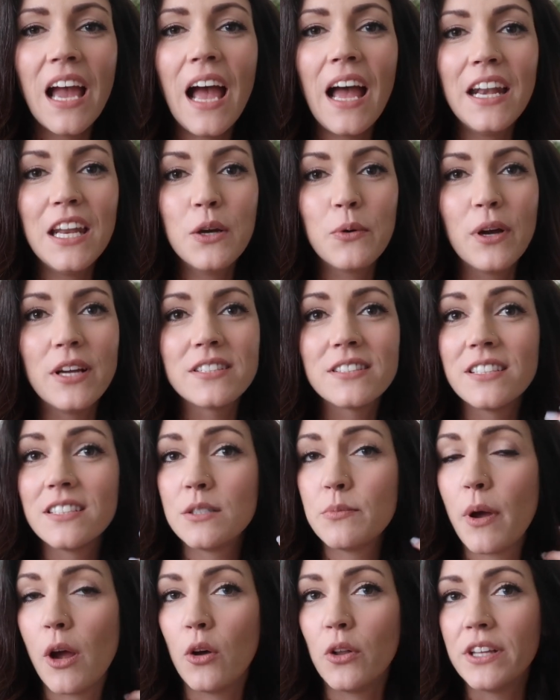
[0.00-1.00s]
Anyways, this
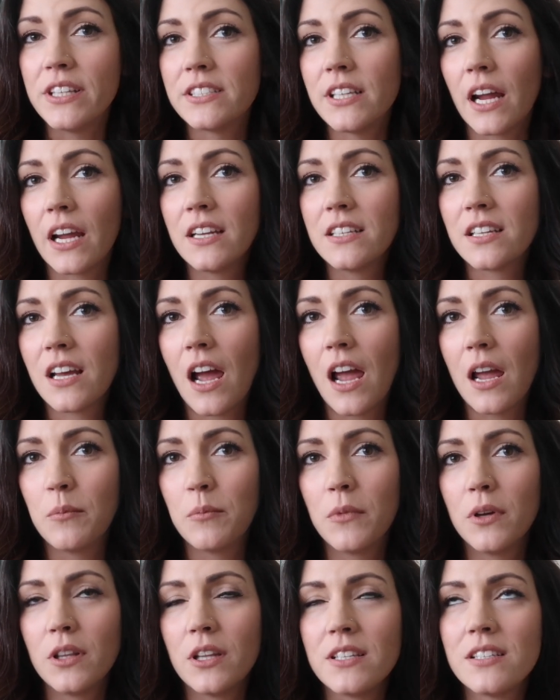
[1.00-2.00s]
is my second
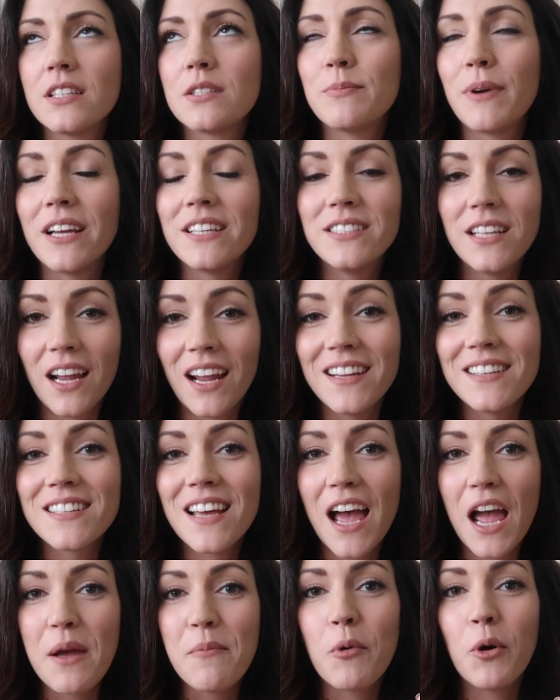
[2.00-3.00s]

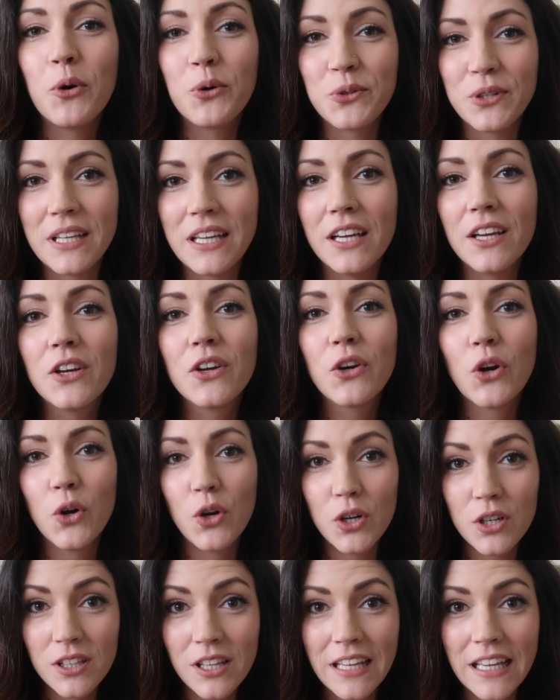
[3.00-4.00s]
time only
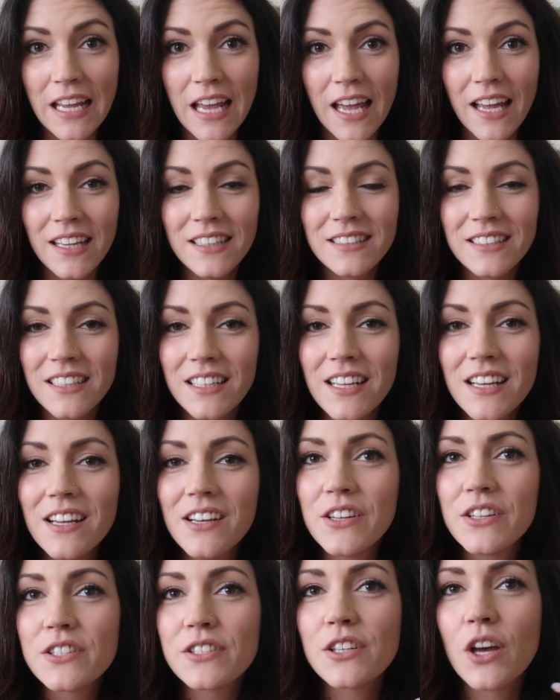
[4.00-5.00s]
curling it,
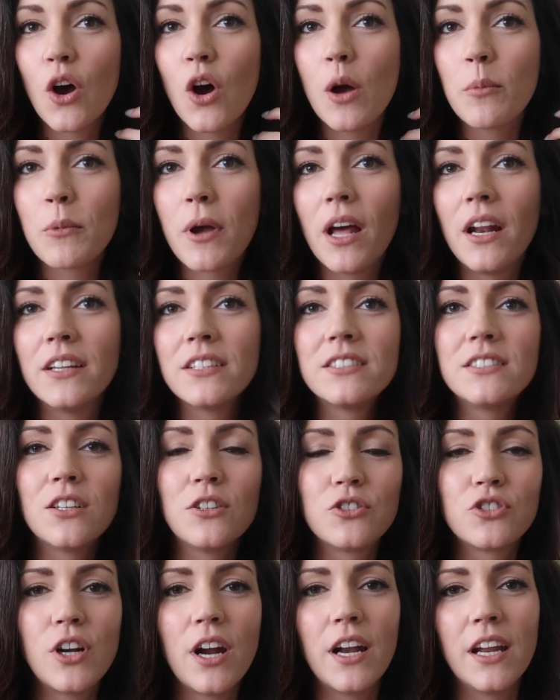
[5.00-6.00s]
so I'm kind of
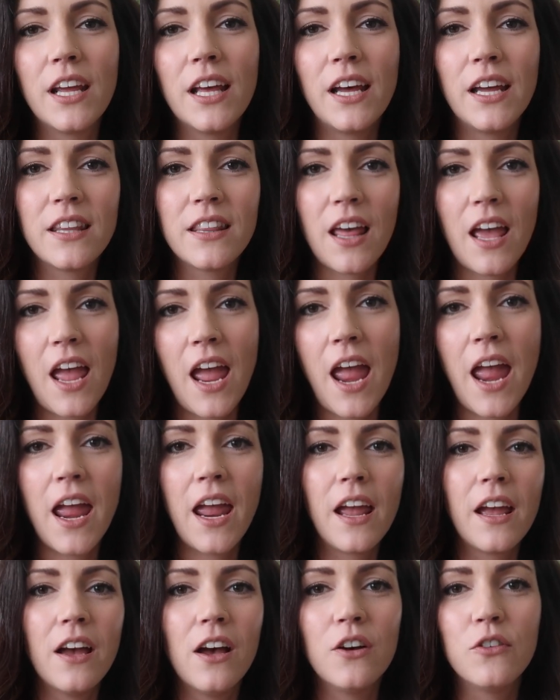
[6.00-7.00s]
still trying to get like the
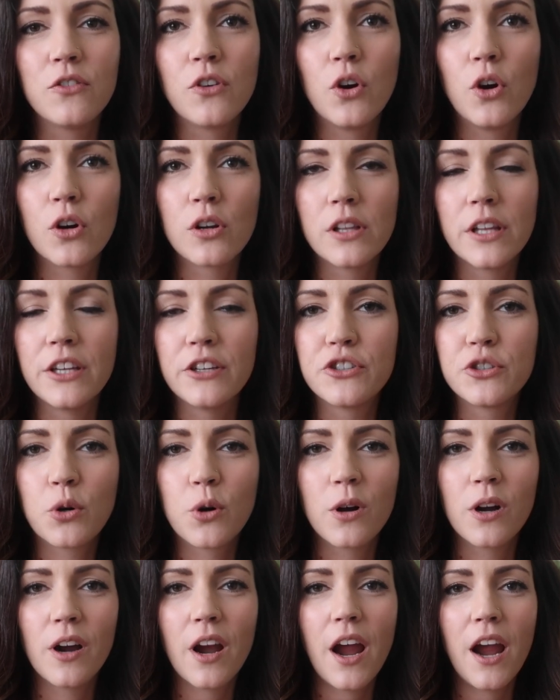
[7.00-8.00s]
hang of curling
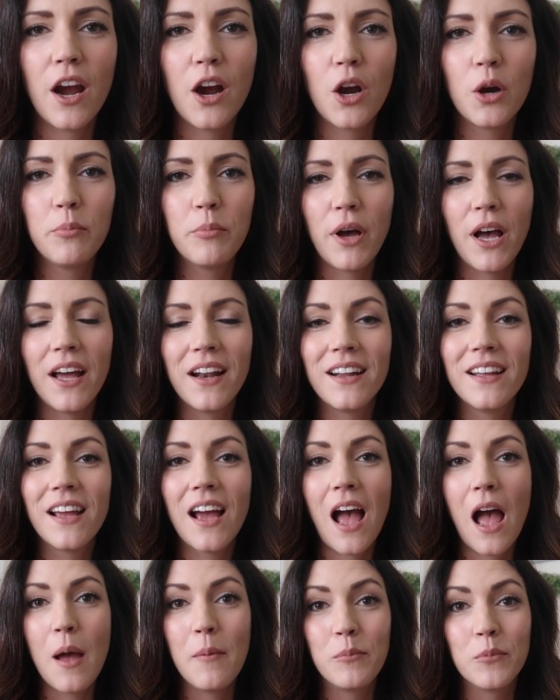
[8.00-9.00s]
shorter hair, but
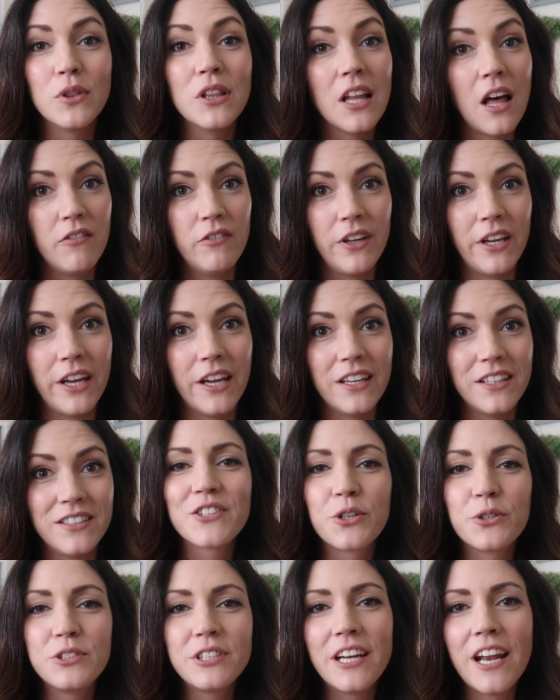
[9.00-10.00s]
I'm loving it.
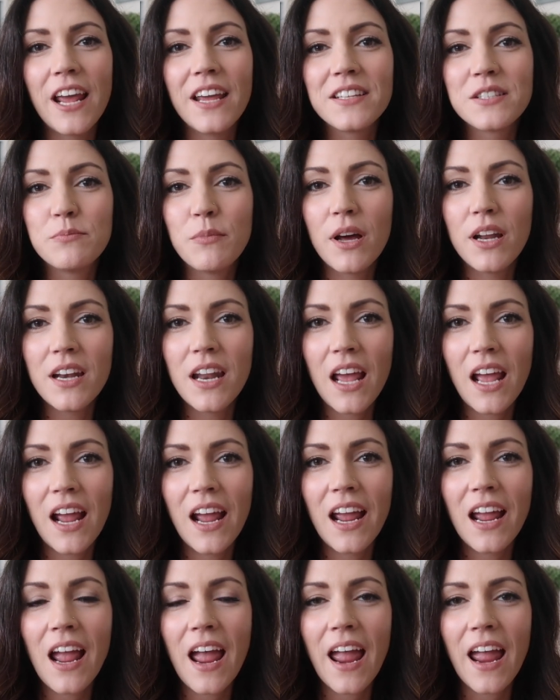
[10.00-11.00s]
So today's
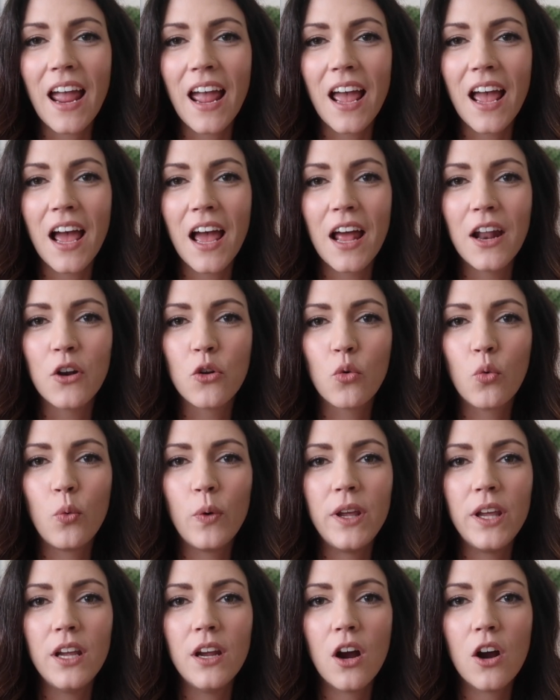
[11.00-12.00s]
Monday and
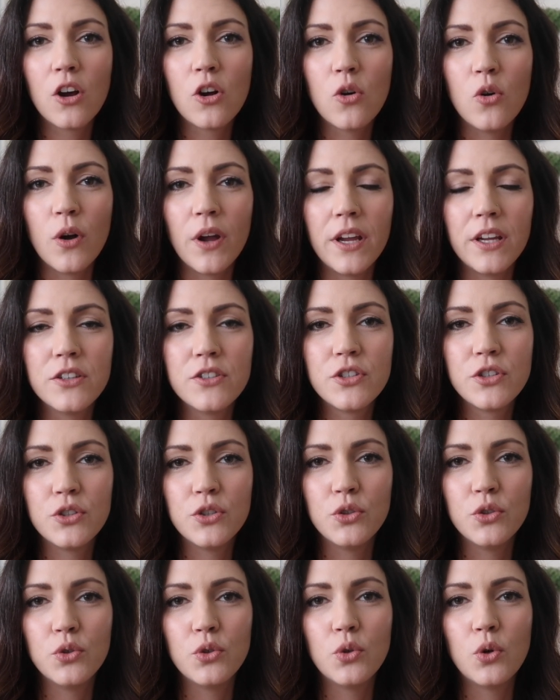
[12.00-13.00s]
we are going
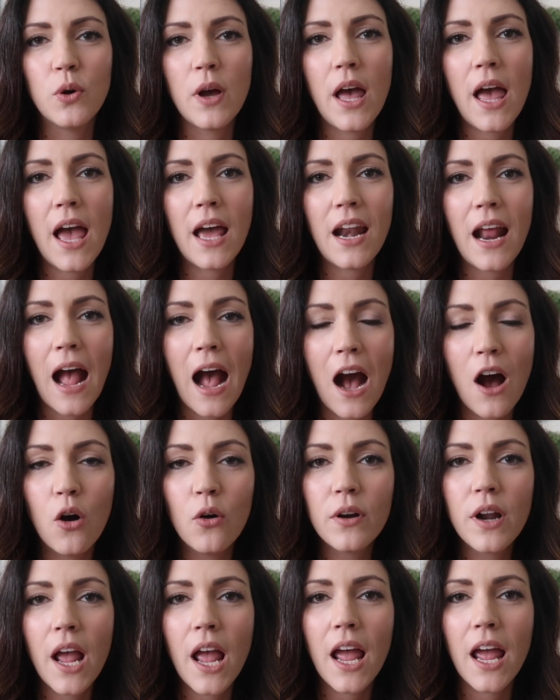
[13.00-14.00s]
to head
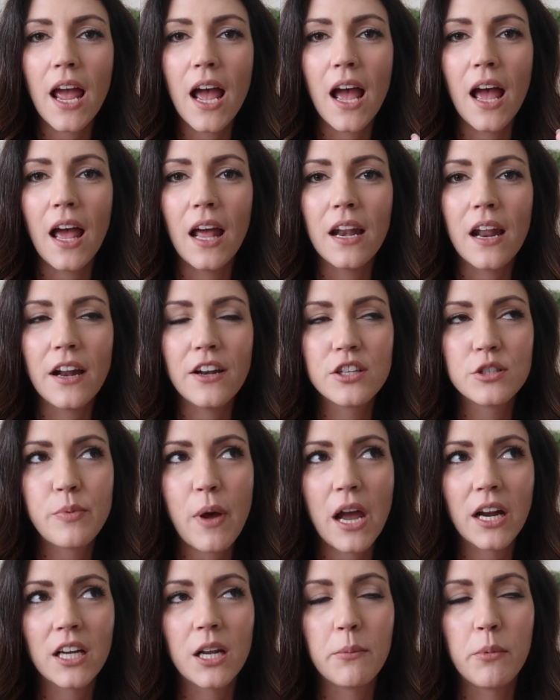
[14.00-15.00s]
out, and I just
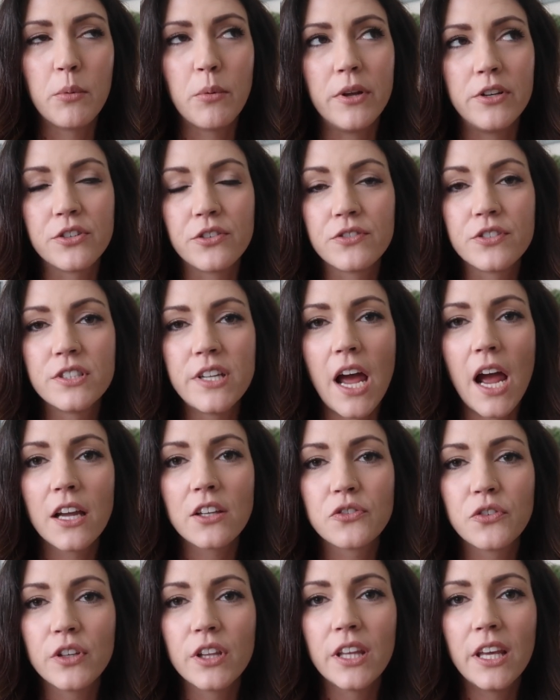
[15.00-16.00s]
packed up a bunch of
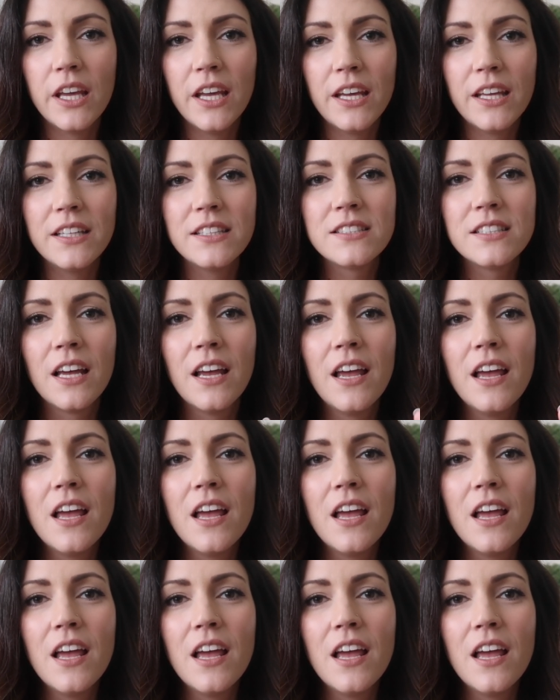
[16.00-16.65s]
snacks for the kids.